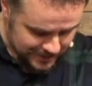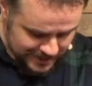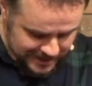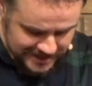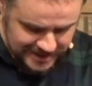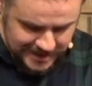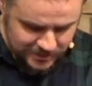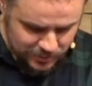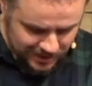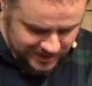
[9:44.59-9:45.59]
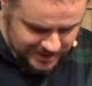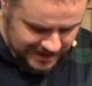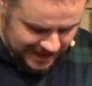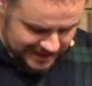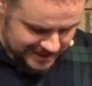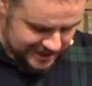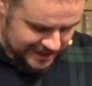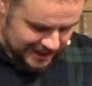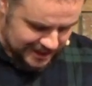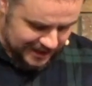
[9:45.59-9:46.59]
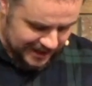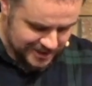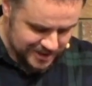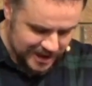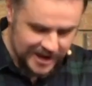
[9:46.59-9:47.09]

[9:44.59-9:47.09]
He was one of the scallies in that class,